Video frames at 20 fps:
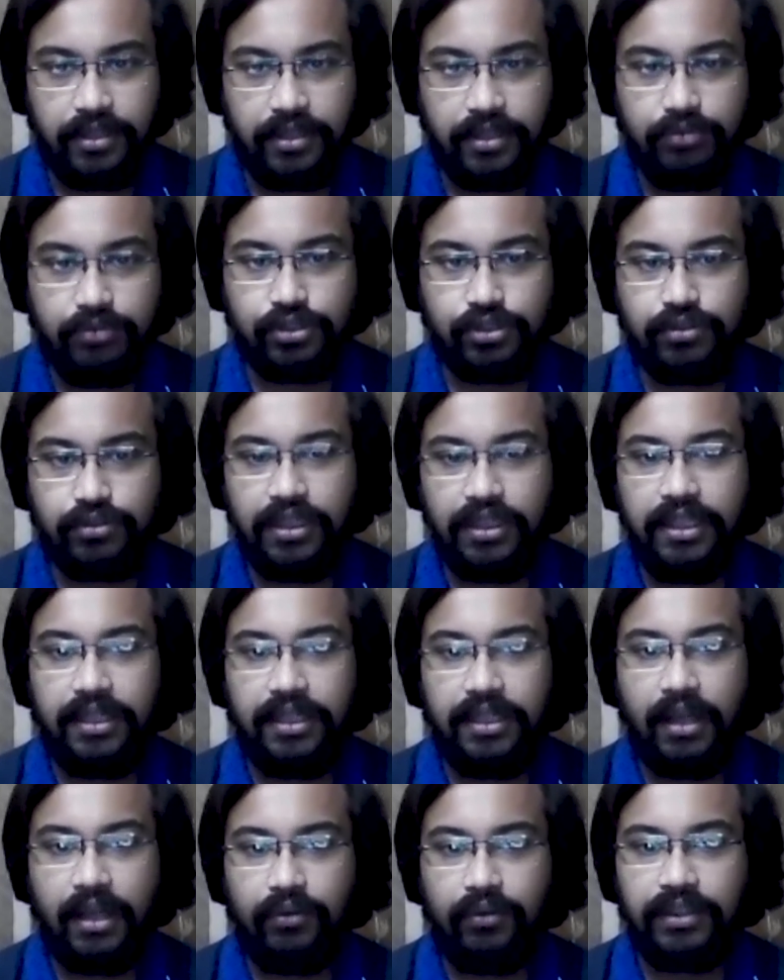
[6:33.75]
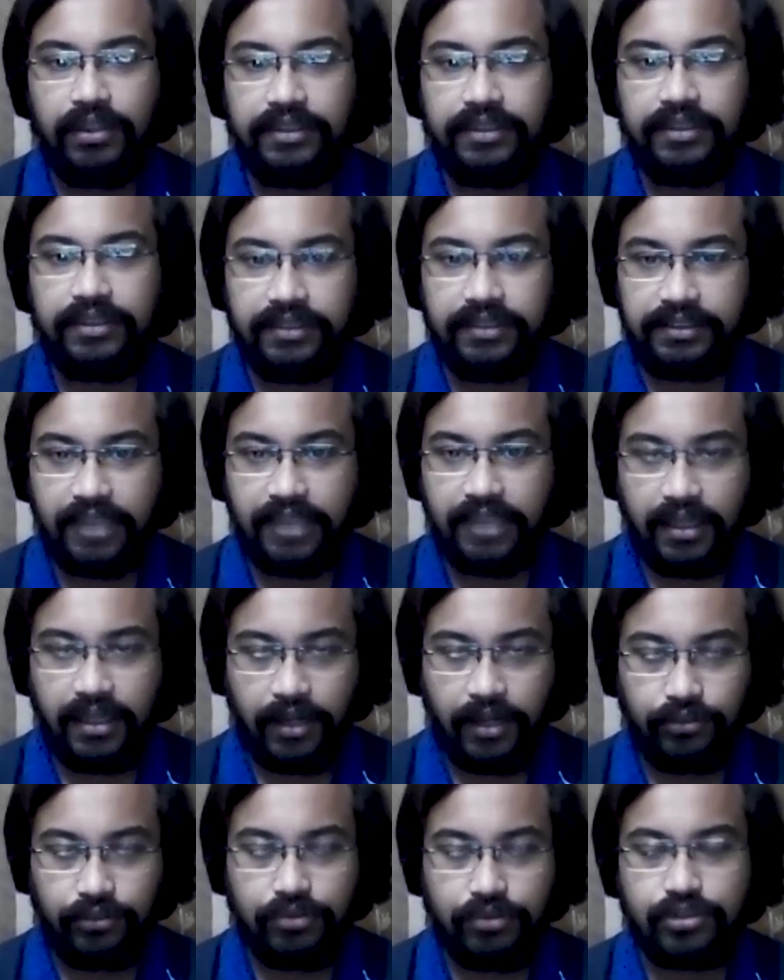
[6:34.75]
Usually nowadays it is done
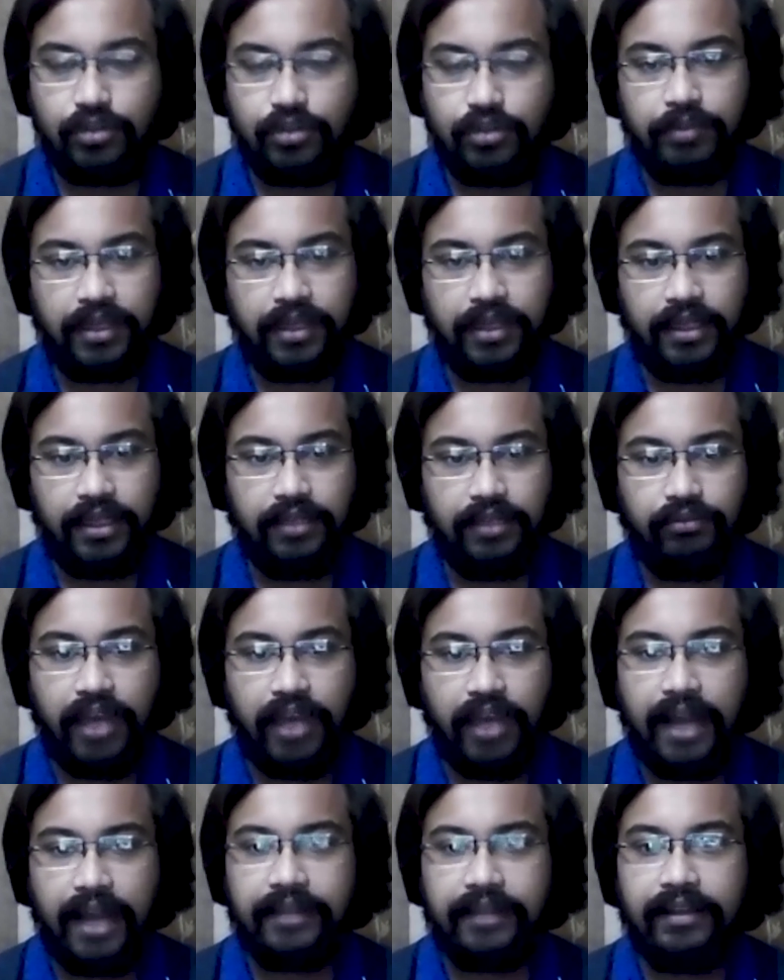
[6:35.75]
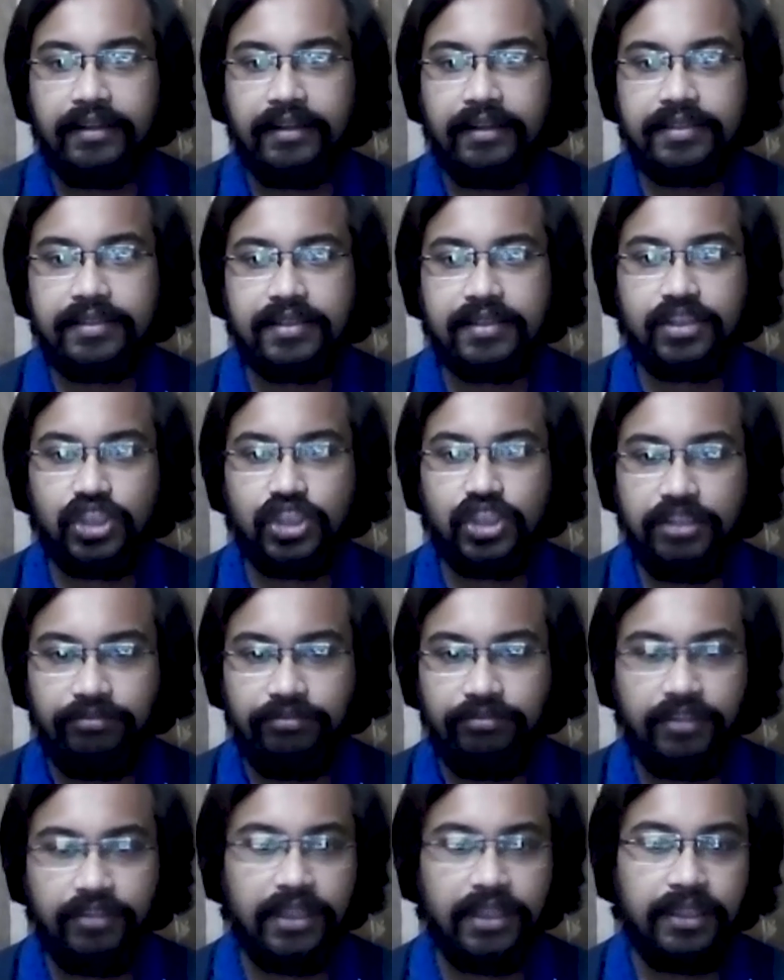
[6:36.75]
arthroscopically, where there is
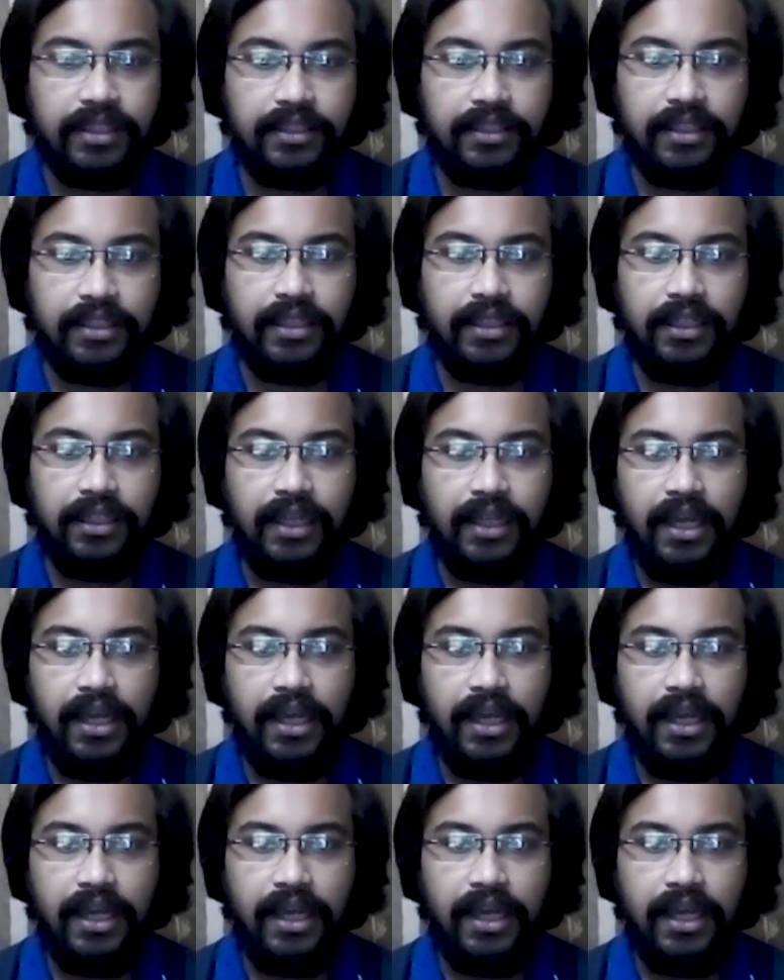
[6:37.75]
chiefly the